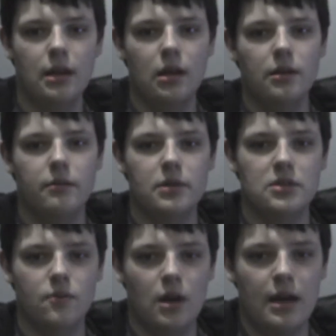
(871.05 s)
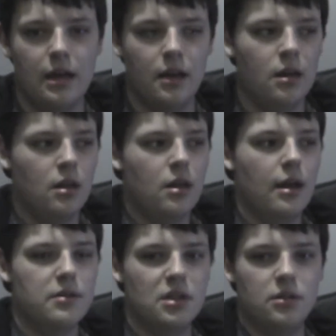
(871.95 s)
The reason why
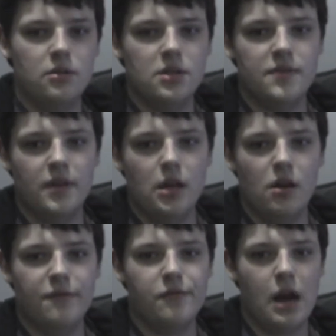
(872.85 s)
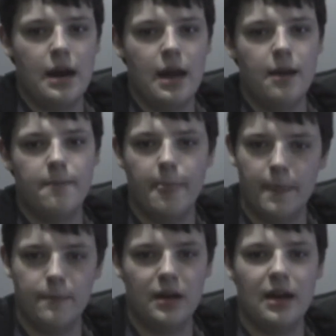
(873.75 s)
I was going to do this video on Friday,
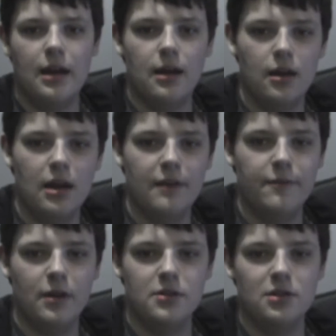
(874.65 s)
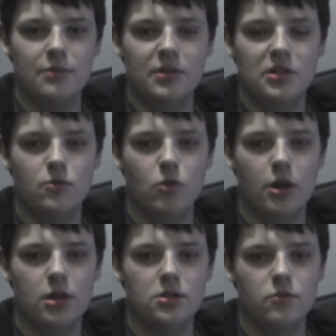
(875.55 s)
but I fell asleep because of
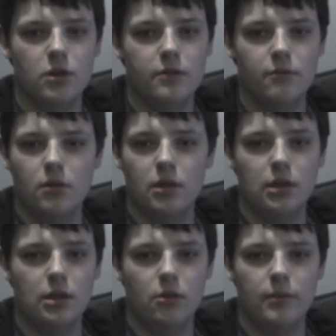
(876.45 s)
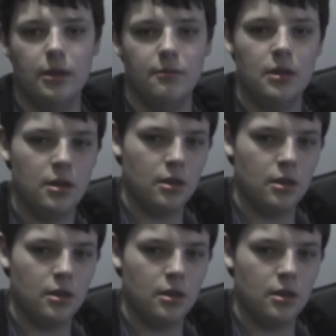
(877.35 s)
work, because work really killed me